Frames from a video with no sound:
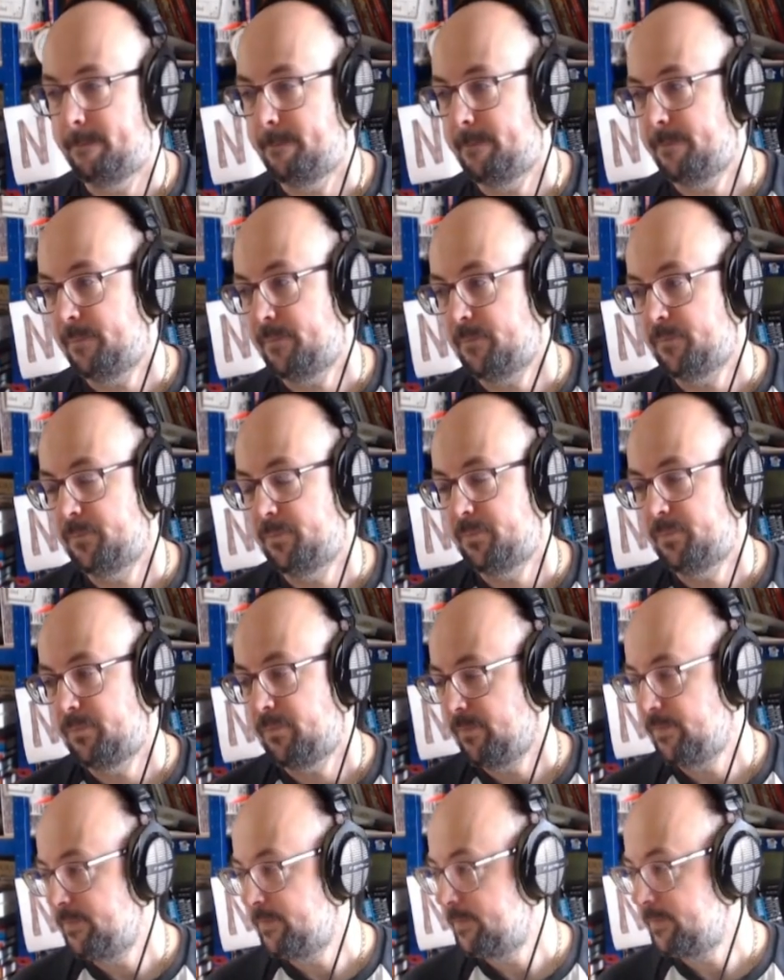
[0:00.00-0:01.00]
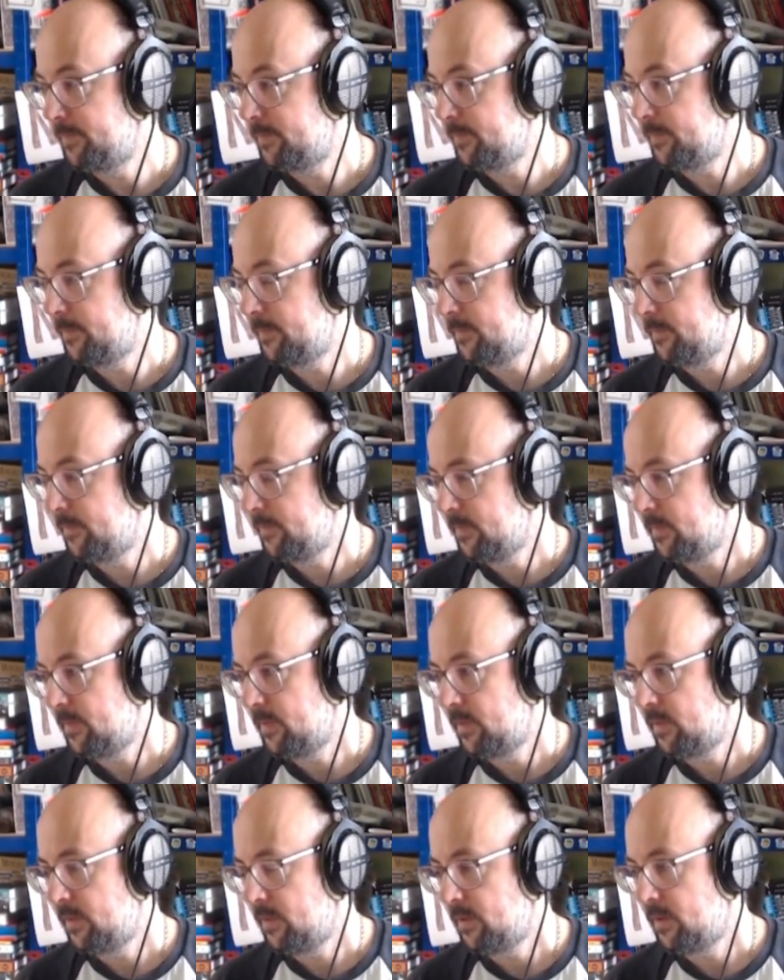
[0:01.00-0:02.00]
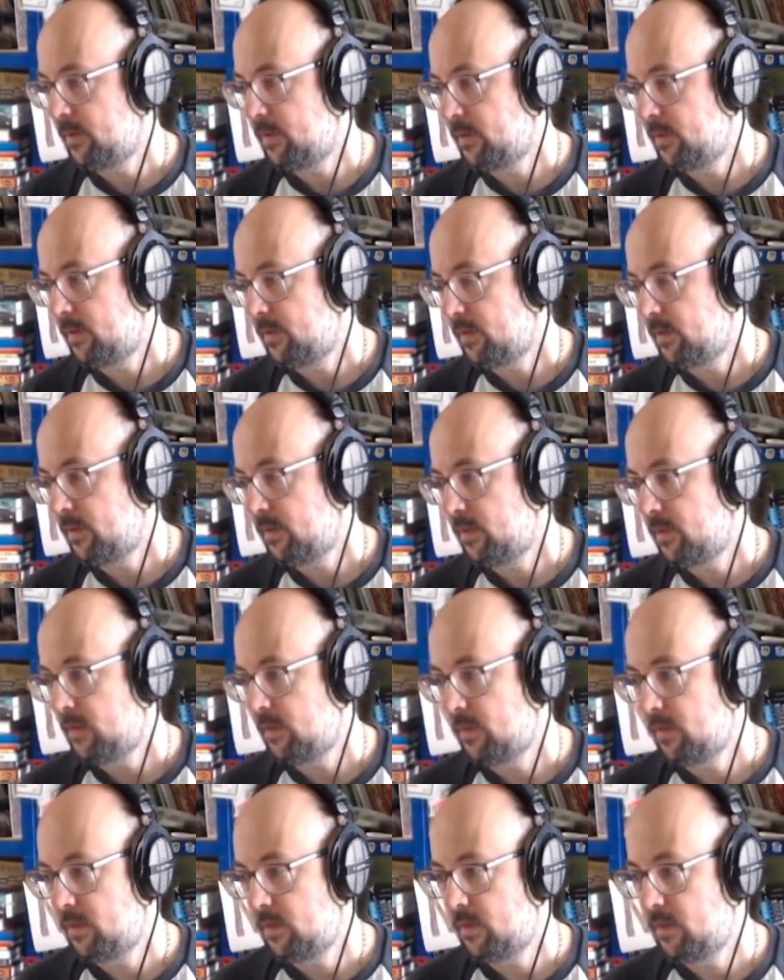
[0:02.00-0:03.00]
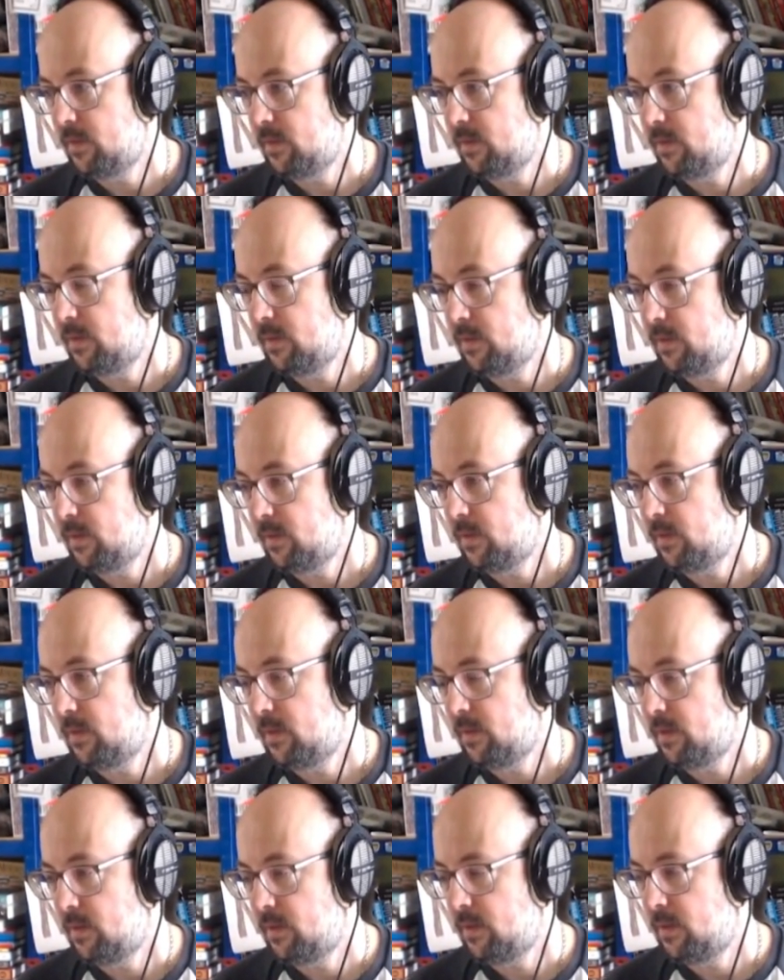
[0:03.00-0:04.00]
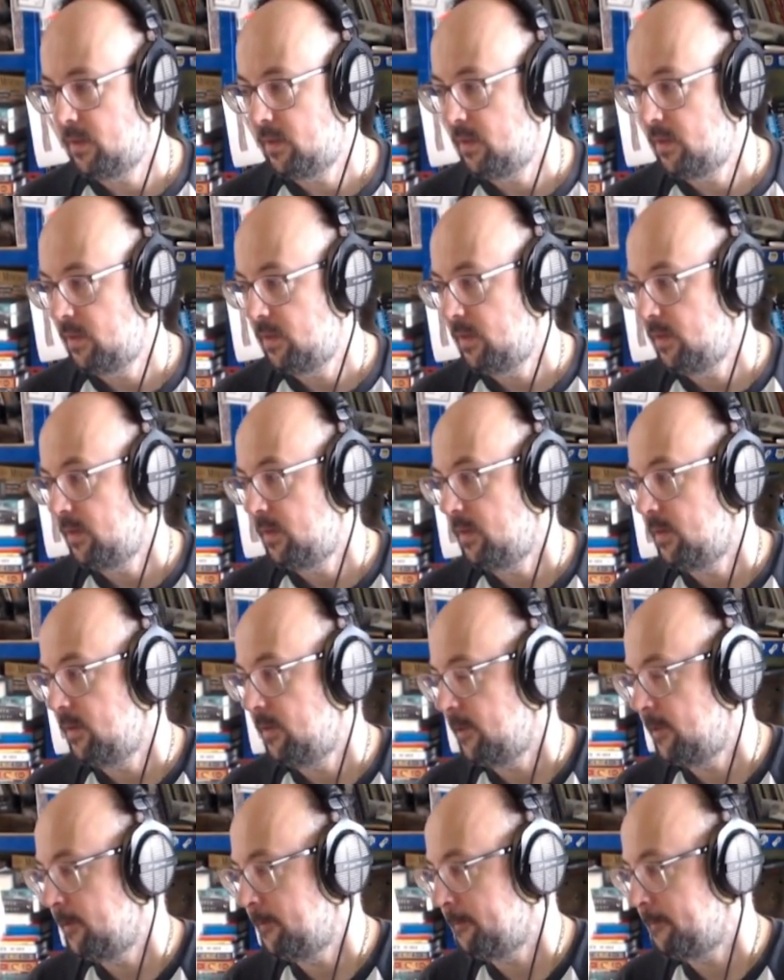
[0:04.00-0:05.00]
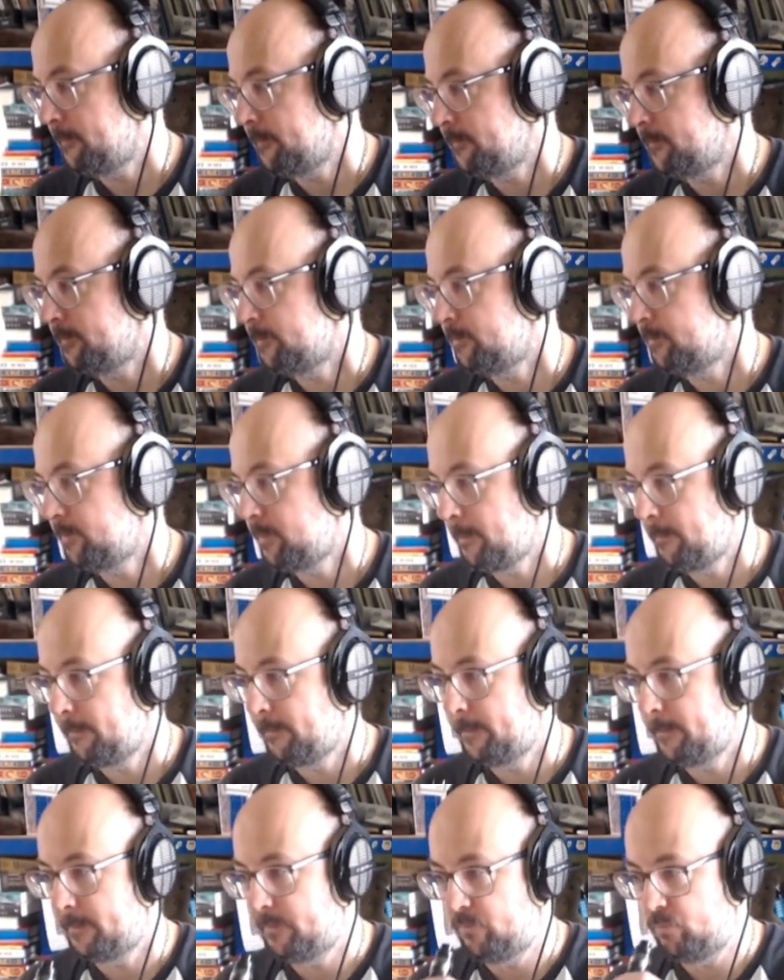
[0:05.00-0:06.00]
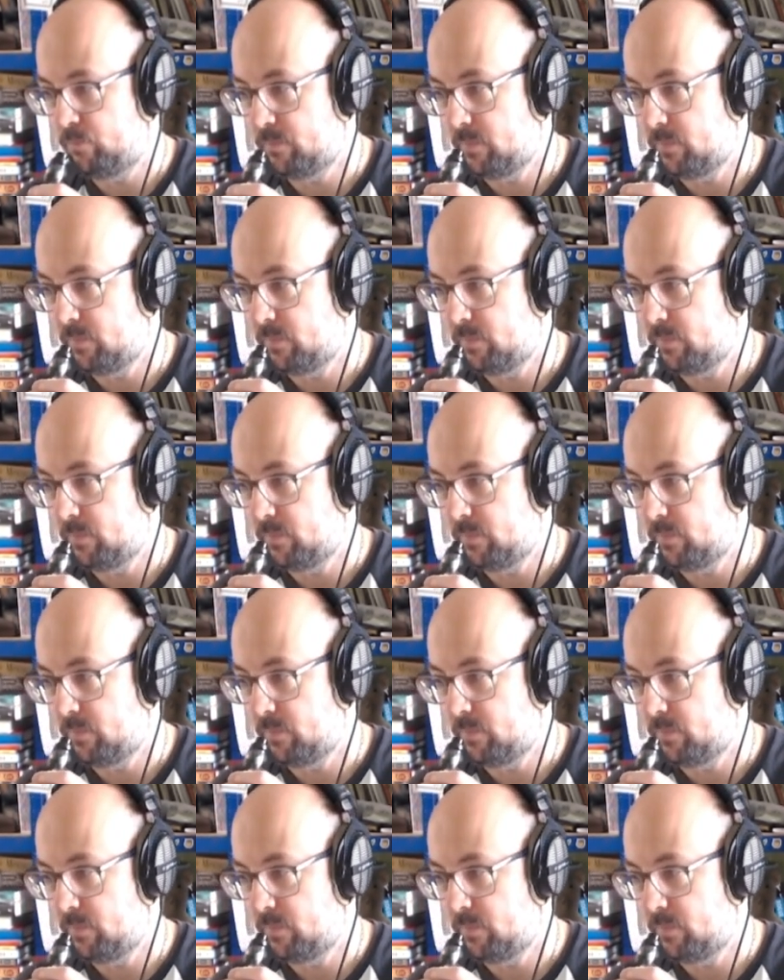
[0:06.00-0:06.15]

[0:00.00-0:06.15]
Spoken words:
This person isn't speaking.